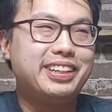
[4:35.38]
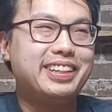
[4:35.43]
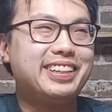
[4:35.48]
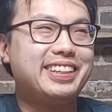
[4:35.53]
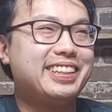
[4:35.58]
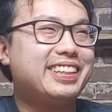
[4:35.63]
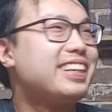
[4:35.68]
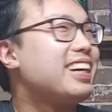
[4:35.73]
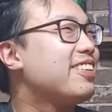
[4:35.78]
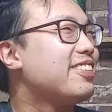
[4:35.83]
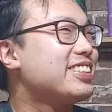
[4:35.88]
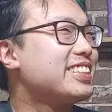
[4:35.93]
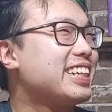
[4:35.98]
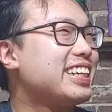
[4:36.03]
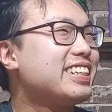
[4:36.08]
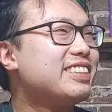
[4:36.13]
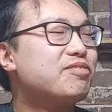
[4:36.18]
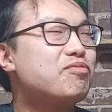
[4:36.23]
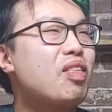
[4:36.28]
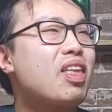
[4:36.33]
I will
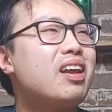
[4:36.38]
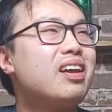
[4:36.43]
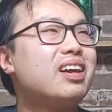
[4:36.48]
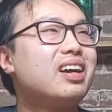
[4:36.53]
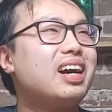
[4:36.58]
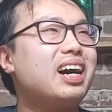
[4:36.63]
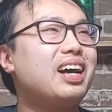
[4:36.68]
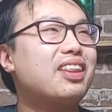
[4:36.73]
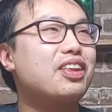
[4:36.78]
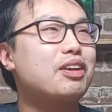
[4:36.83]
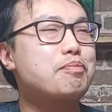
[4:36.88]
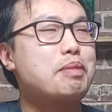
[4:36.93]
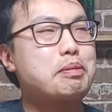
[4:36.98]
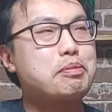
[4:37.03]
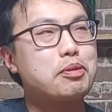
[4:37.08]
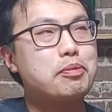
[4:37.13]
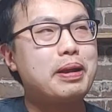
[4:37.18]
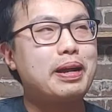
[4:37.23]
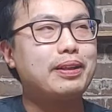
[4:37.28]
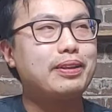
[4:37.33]
say. I think
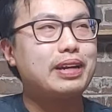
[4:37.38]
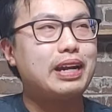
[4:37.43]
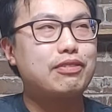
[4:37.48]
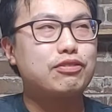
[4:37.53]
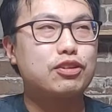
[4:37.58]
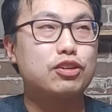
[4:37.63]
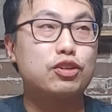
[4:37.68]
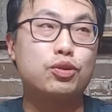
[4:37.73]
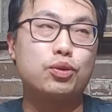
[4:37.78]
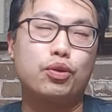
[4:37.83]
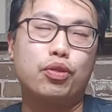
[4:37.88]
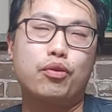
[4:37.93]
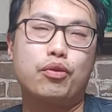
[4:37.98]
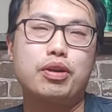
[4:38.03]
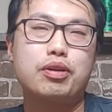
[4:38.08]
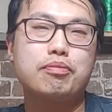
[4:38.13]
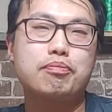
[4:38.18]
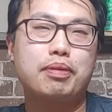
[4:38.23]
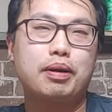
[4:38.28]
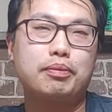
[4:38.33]
maybe your palate after two or
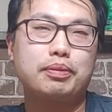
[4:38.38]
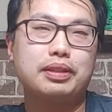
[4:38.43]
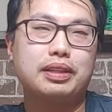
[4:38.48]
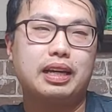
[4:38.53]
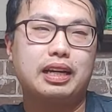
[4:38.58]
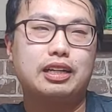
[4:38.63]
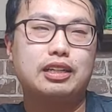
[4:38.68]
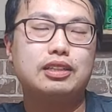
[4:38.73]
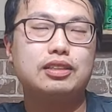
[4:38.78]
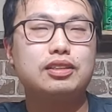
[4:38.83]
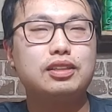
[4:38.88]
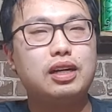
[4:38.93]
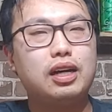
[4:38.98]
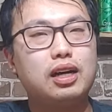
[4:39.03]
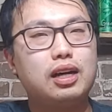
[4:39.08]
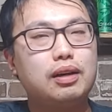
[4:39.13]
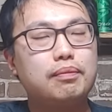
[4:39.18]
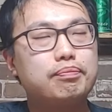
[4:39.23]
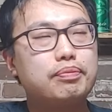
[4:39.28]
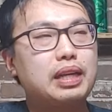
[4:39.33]
three probably like
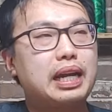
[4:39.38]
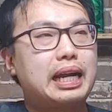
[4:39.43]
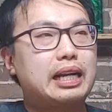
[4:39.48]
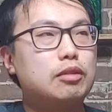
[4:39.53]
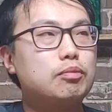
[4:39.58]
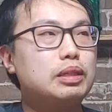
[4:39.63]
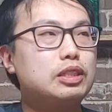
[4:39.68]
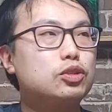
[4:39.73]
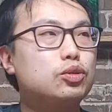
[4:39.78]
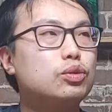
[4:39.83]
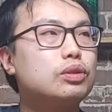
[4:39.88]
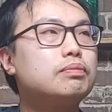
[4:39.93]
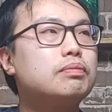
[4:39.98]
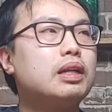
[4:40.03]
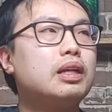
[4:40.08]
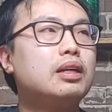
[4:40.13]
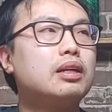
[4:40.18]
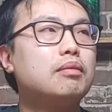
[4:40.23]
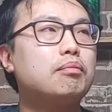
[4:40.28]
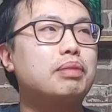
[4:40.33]
uh, acclimates to
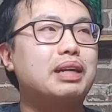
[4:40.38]
it.